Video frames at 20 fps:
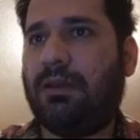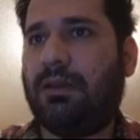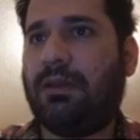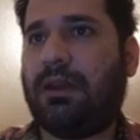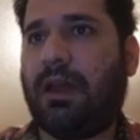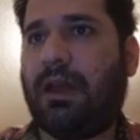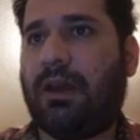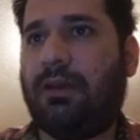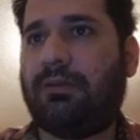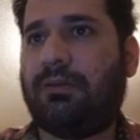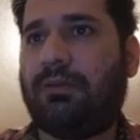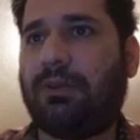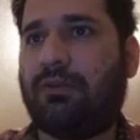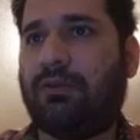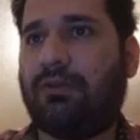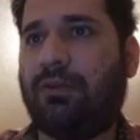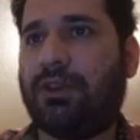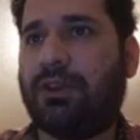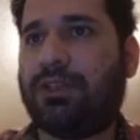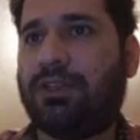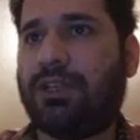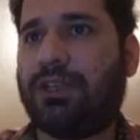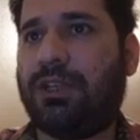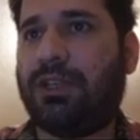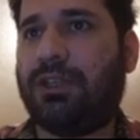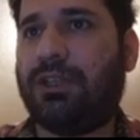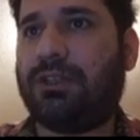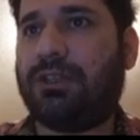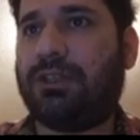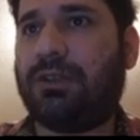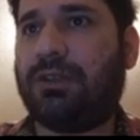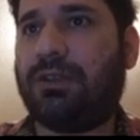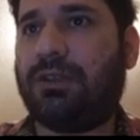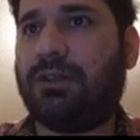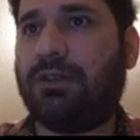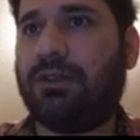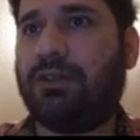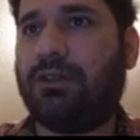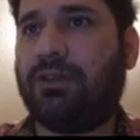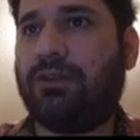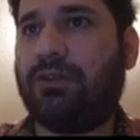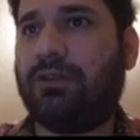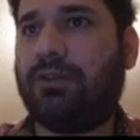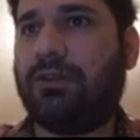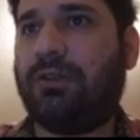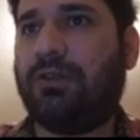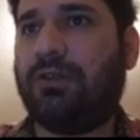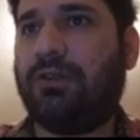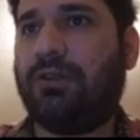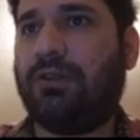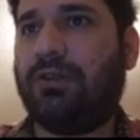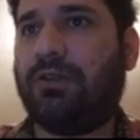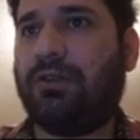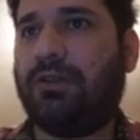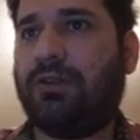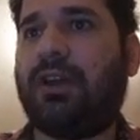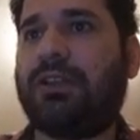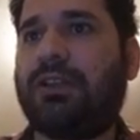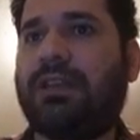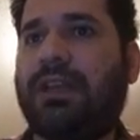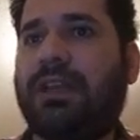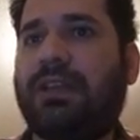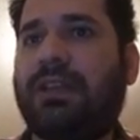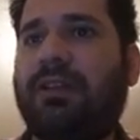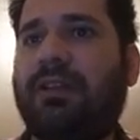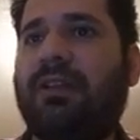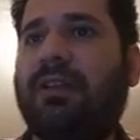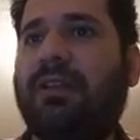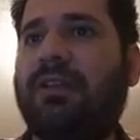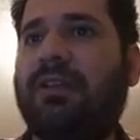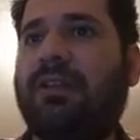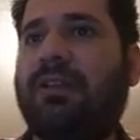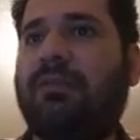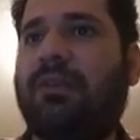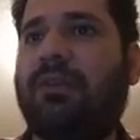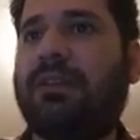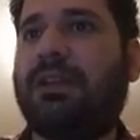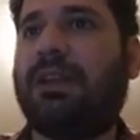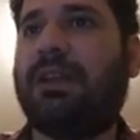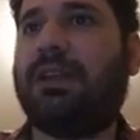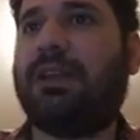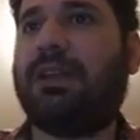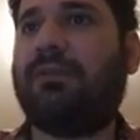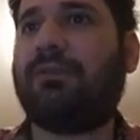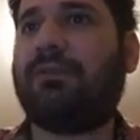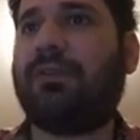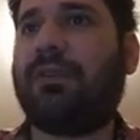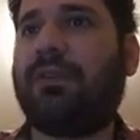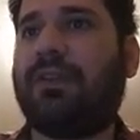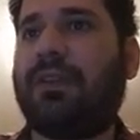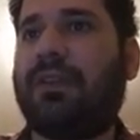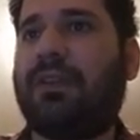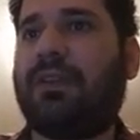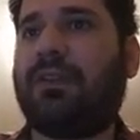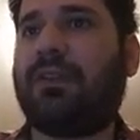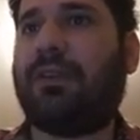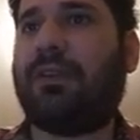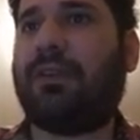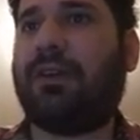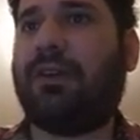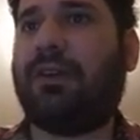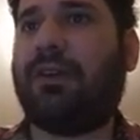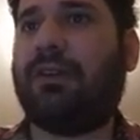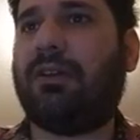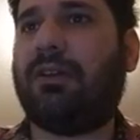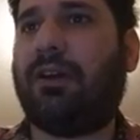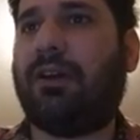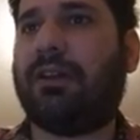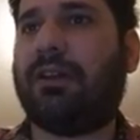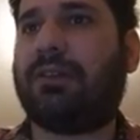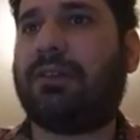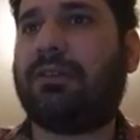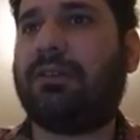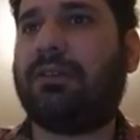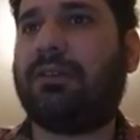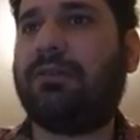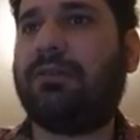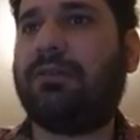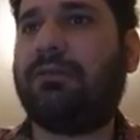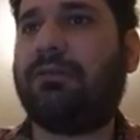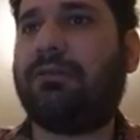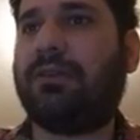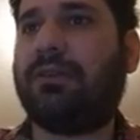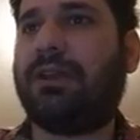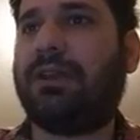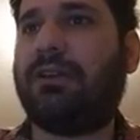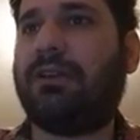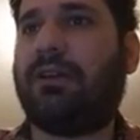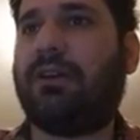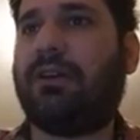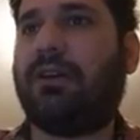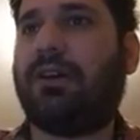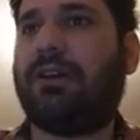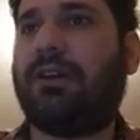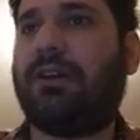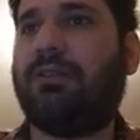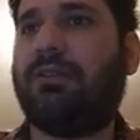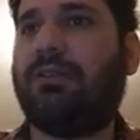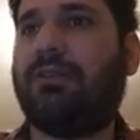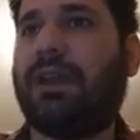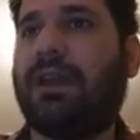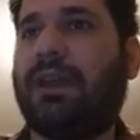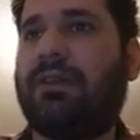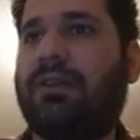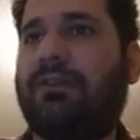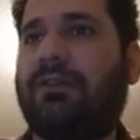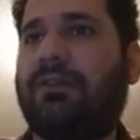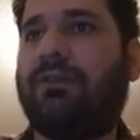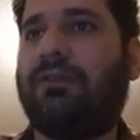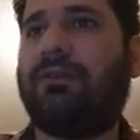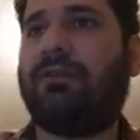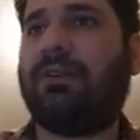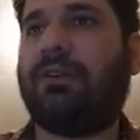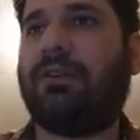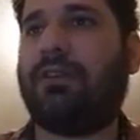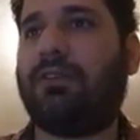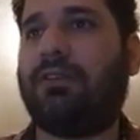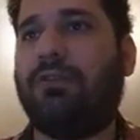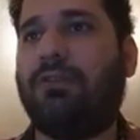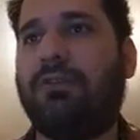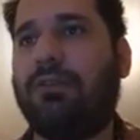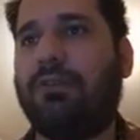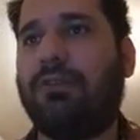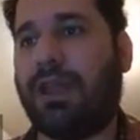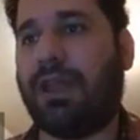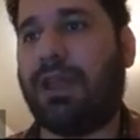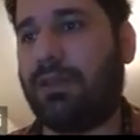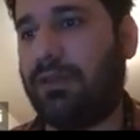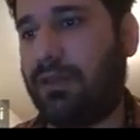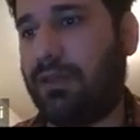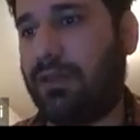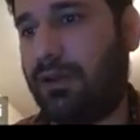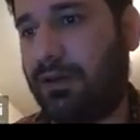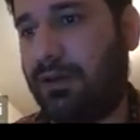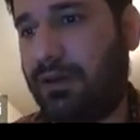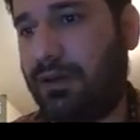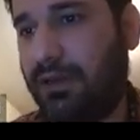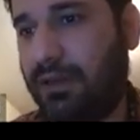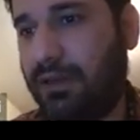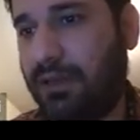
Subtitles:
Now the question is, should I take the system on the left or the system on the right? Well, I don't ask you because you know the answer.